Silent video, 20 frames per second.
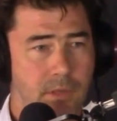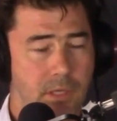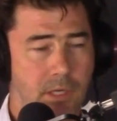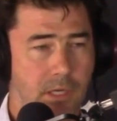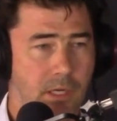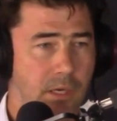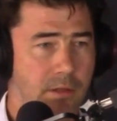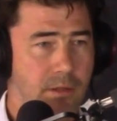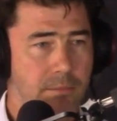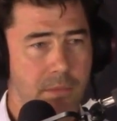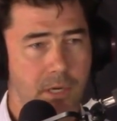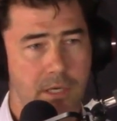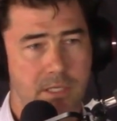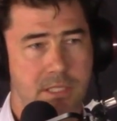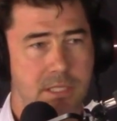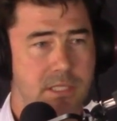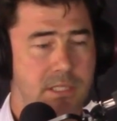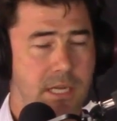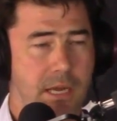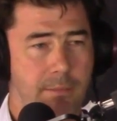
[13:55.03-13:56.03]
You know, the
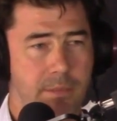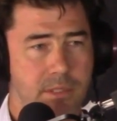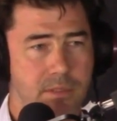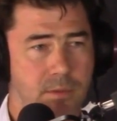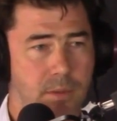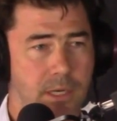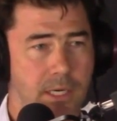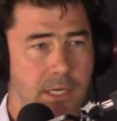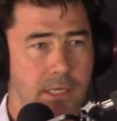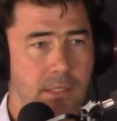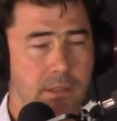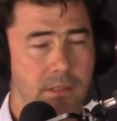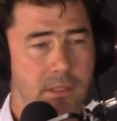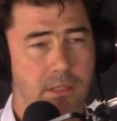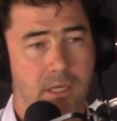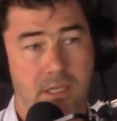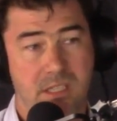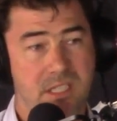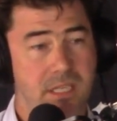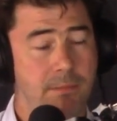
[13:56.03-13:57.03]
Mersey sat between,
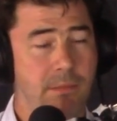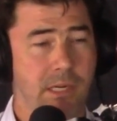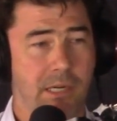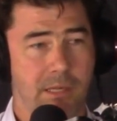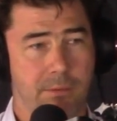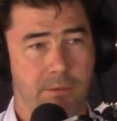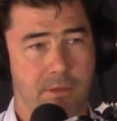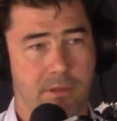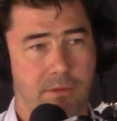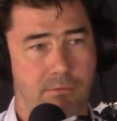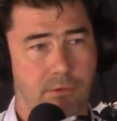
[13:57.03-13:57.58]
and similarly with the